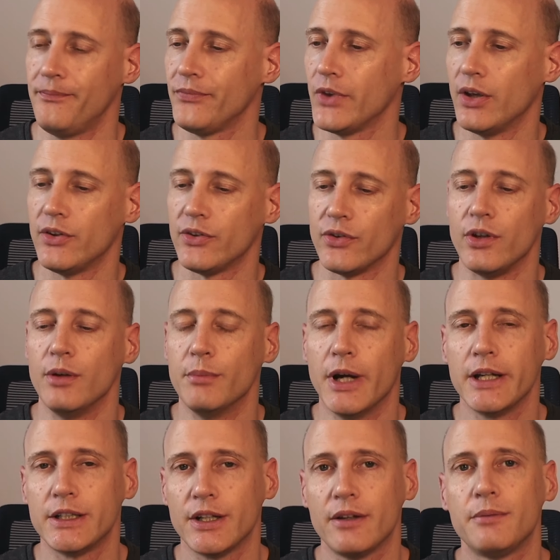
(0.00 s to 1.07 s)
So you
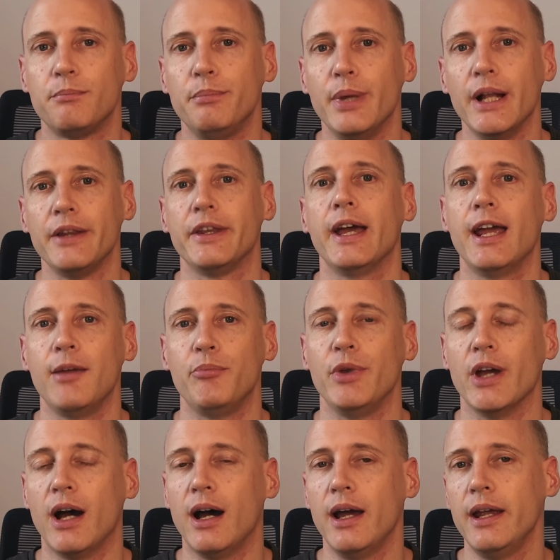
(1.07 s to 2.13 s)
might just build the
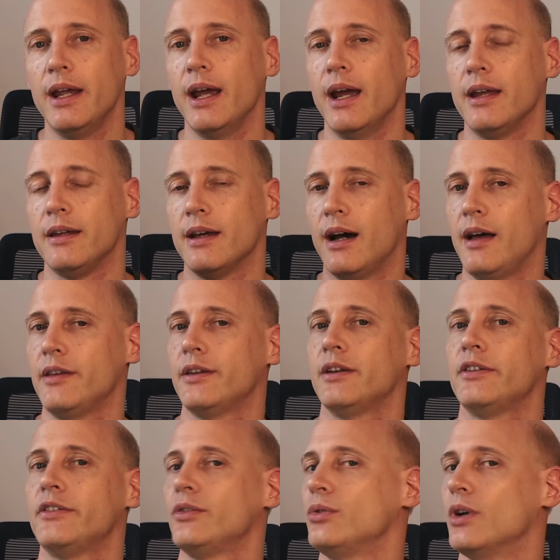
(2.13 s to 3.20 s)
API, and
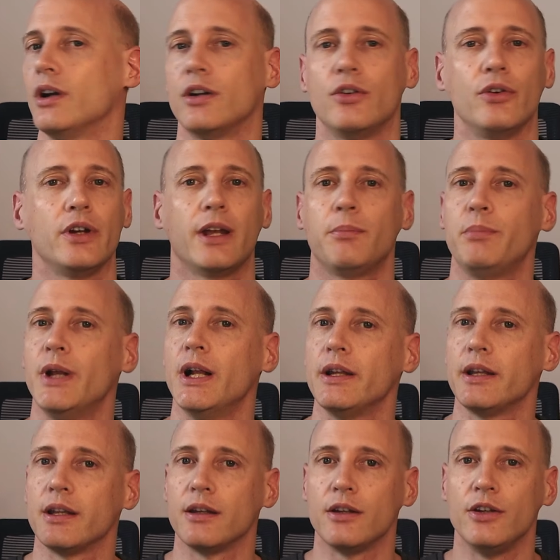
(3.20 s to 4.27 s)
others who are good at
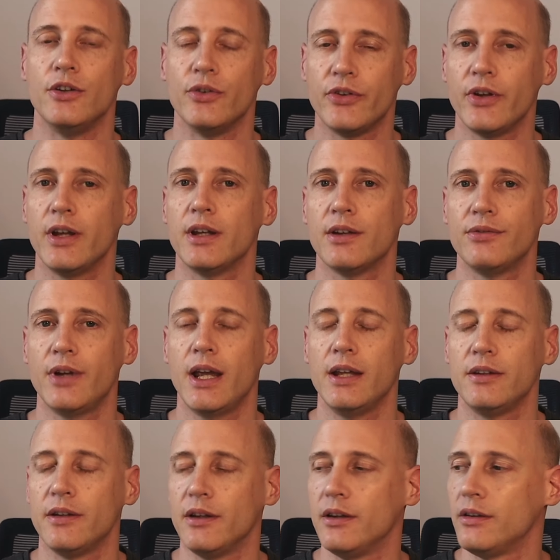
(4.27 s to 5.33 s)
building user
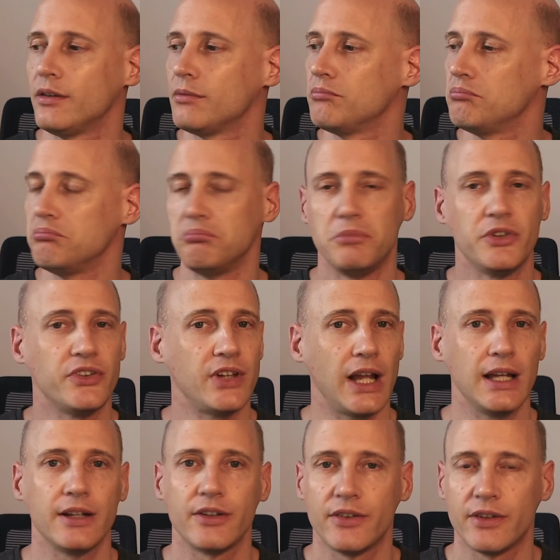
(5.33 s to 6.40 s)
interfaces,
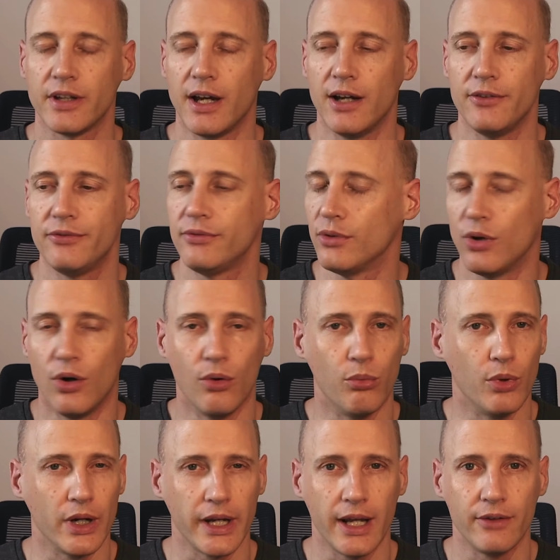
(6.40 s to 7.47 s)
selling stuff or
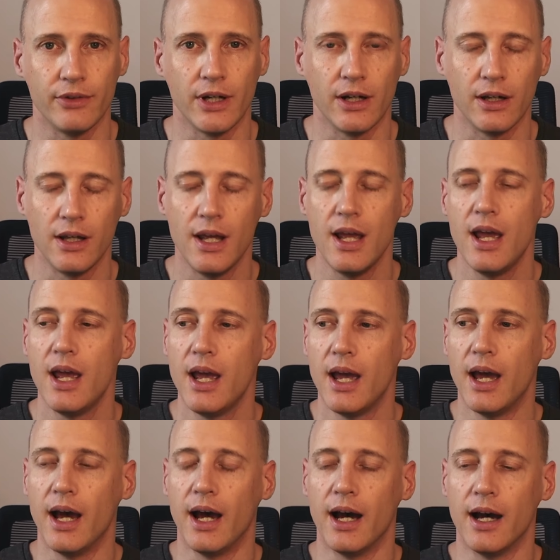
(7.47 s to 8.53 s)
whatever,
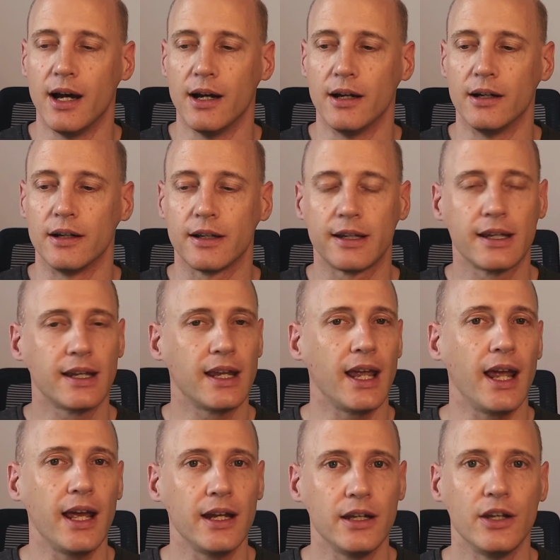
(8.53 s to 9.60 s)

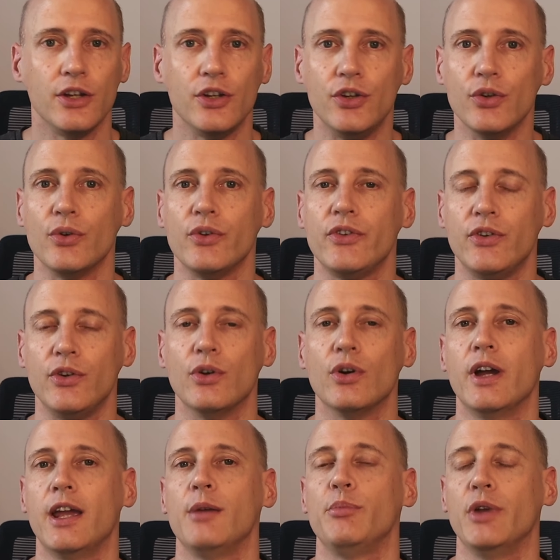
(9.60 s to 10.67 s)
can use your
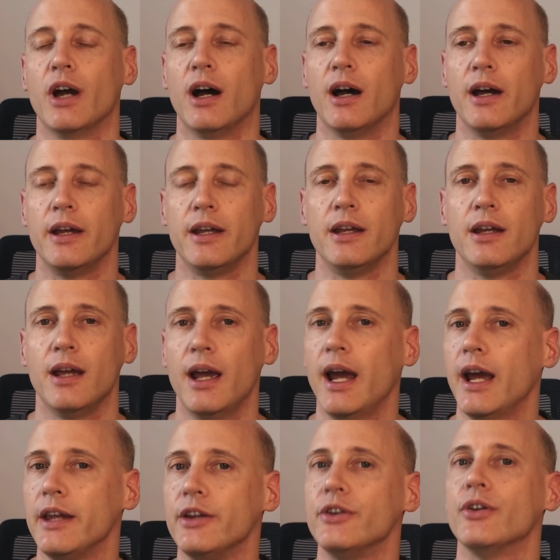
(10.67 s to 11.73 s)
API,
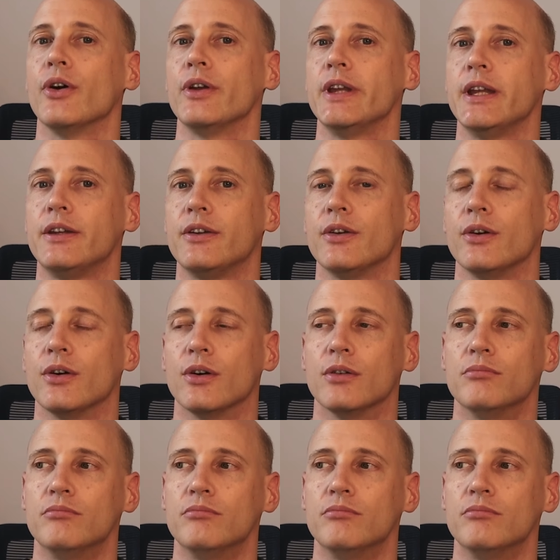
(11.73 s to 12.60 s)
and you don't need to